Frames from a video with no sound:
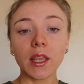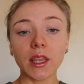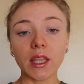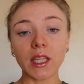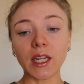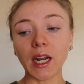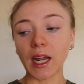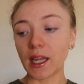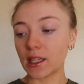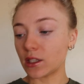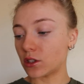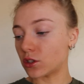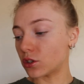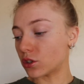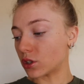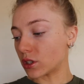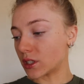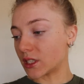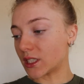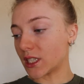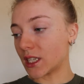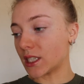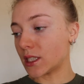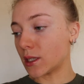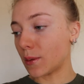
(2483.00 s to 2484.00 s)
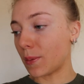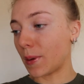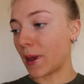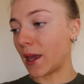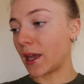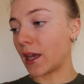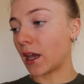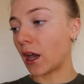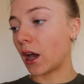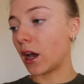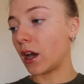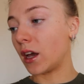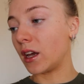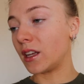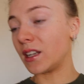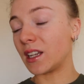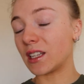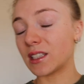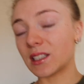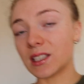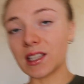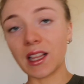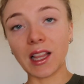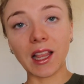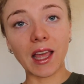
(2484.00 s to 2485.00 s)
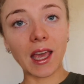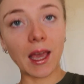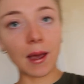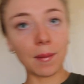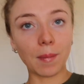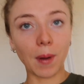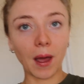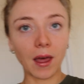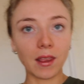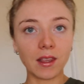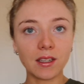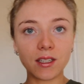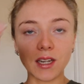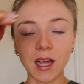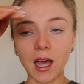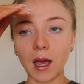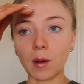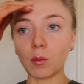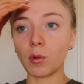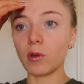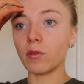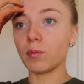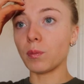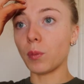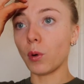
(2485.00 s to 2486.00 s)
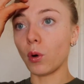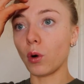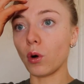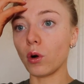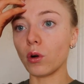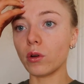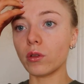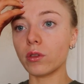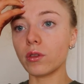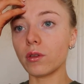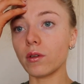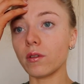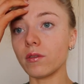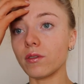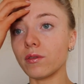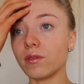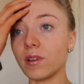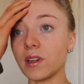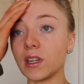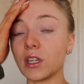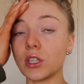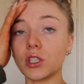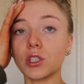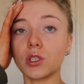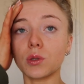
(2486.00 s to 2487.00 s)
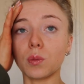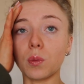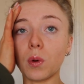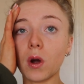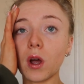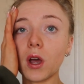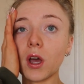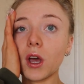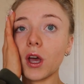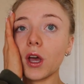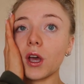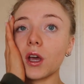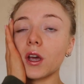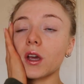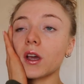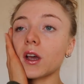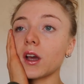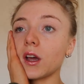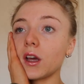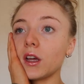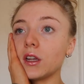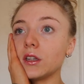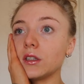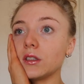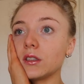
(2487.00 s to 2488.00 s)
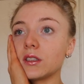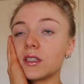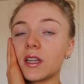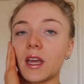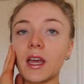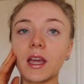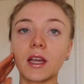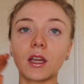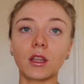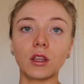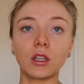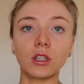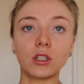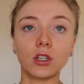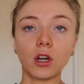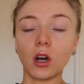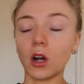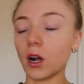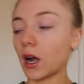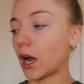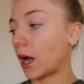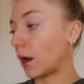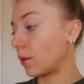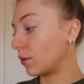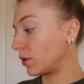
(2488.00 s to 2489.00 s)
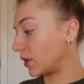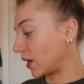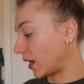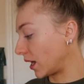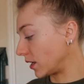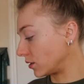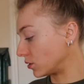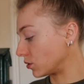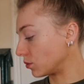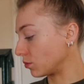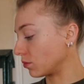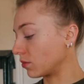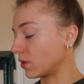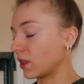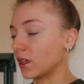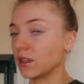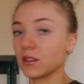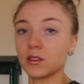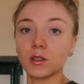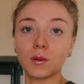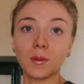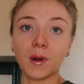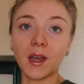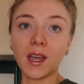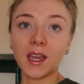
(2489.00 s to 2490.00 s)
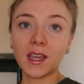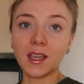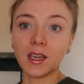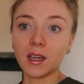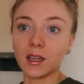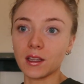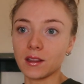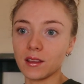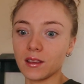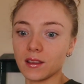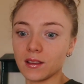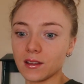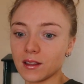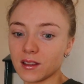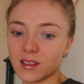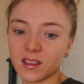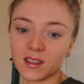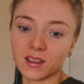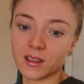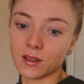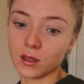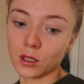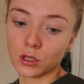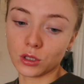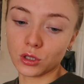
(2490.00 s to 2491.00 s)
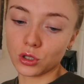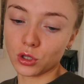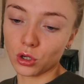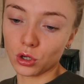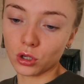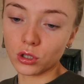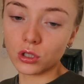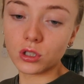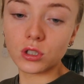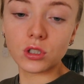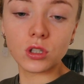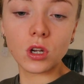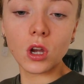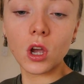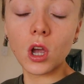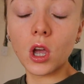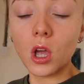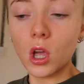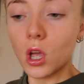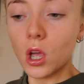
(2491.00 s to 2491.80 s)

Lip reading: the nights just disappear and it's late by the time we've both finished work and taken the dog out and had something to eat, and there's just